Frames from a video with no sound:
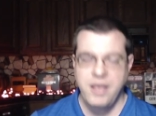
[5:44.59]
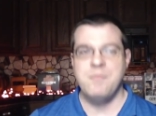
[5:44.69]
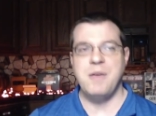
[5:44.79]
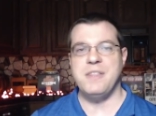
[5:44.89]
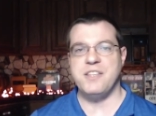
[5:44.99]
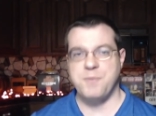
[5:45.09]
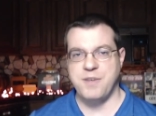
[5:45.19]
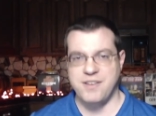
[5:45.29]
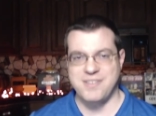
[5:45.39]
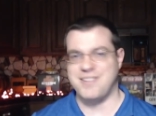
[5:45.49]
Maybe that's
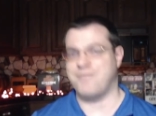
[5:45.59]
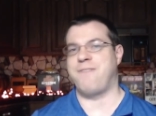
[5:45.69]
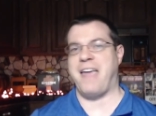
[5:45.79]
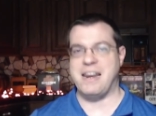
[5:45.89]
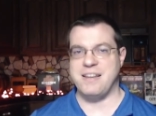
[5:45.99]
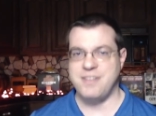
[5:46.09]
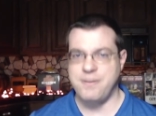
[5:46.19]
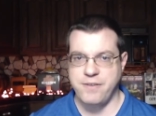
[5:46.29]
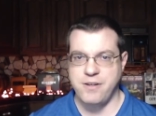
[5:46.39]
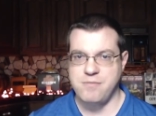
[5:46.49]
because it's a fantasy
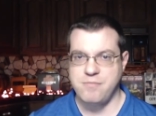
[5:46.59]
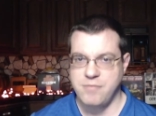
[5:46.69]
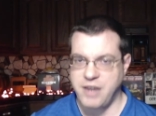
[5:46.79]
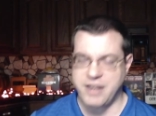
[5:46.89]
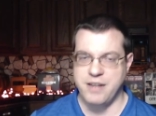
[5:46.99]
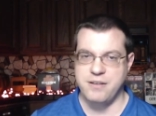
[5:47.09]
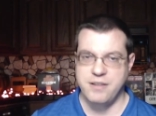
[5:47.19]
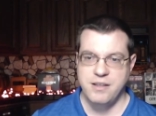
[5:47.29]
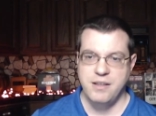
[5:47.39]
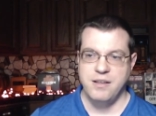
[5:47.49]
film, and I could
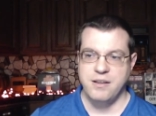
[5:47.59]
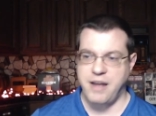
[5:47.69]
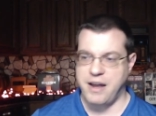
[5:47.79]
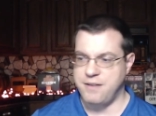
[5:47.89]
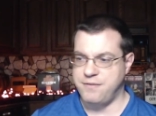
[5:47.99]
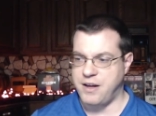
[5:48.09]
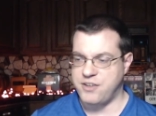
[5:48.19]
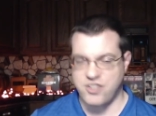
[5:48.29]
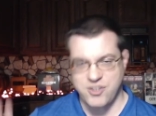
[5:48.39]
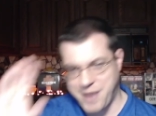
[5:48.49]
kind of uh,
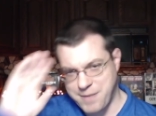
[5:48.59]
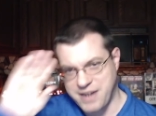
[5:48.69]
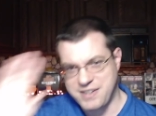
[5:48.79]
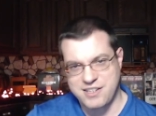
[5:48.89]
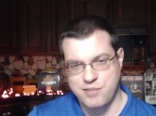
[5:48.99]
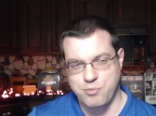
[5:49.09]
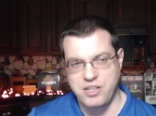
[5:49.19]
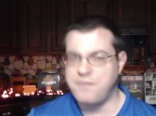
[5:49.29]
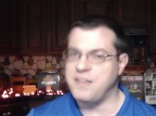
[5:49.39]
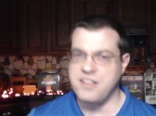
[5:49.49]
suspend my
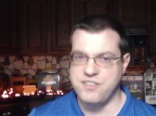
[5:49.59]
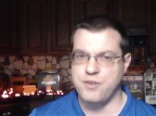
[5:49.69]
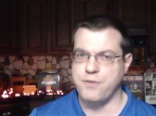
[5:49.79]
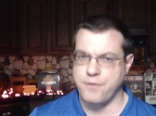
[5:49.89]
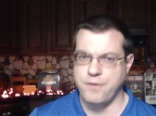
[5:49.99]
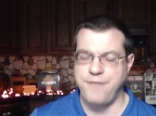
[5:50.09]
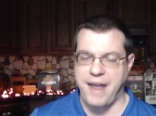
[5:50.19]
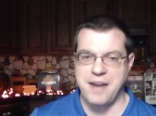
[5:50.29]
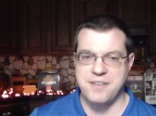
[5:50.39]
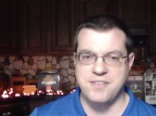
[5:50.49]
disbelief easier for a
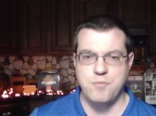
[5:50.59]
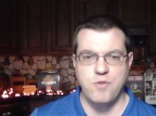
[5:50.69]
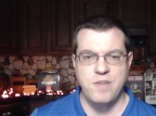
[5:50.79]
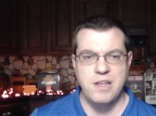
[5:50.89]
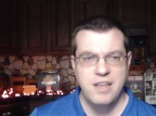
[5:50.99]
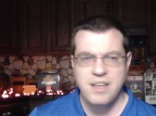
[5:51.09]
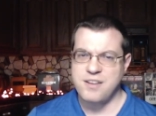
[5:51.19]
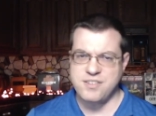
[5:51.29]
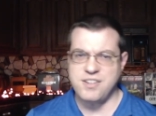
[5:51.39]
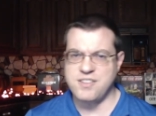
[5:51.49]
fantasy movie
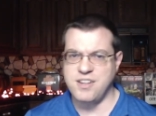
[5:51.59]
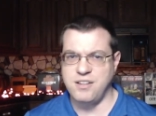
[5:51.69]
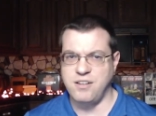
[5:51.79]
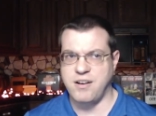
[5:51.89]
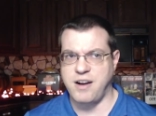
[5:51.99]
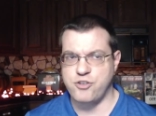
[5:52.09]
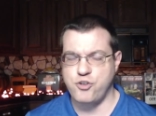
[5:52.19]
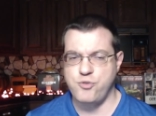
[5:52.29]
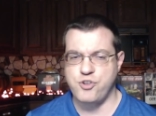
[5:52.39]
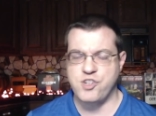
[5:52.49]
because it does get a little
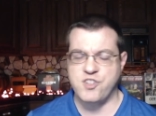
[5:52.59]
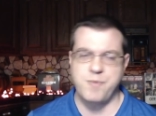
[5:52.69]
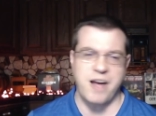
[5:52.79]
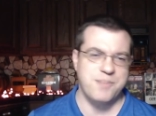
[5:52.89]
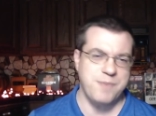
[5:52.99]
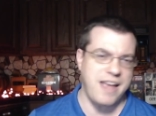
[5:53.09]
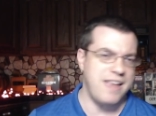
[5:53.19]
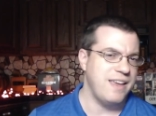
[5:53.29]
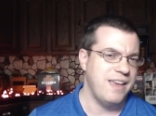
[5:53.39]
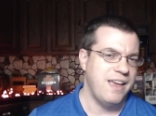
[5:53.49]
cartoonish in spots. But
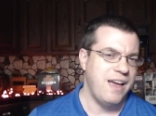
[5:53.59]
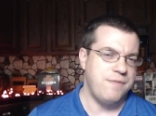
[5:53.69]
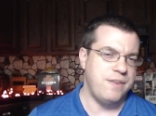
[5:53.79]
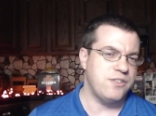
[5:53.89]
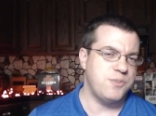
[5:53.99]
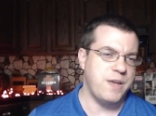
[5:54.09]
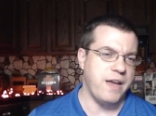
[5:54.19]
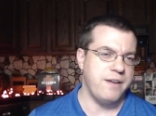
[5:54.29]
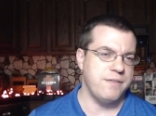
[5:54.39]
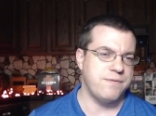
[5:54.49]
I I found it to be
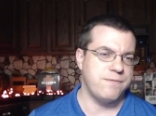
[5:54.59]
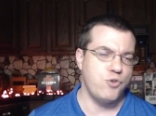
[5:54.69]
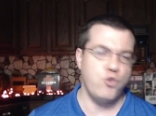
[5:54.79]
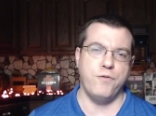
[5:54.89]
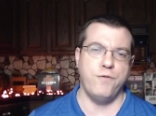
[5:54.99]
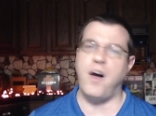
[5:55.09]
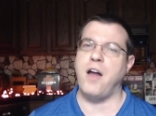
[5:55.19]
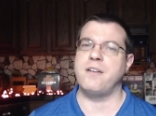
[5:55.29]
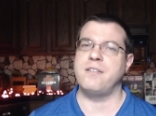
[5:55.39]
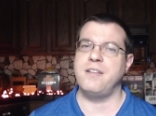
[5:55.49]
kind of good
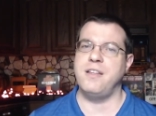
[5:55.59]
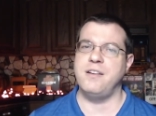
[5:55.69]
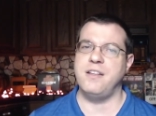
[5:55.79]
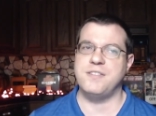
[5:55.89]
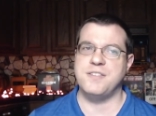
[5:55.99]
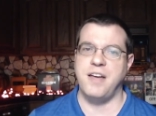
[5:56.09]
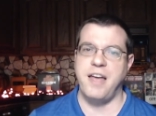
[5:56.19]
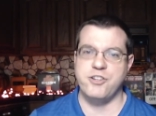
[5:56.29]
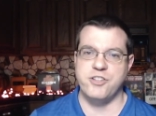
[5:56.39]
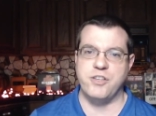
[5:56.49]
fun in its uh,
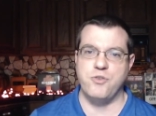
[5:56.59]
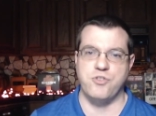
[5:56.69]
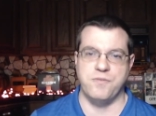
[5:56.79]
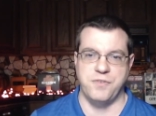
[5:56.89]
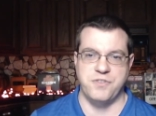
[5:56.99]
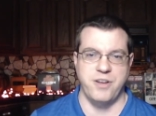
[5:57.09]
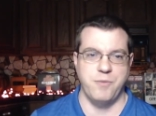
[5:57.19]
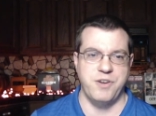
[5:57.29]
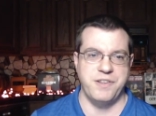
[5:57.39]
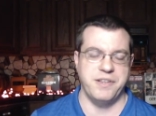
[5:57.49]
execution for
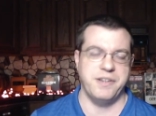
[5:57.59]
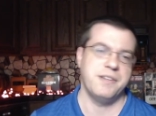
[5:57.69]
some reason.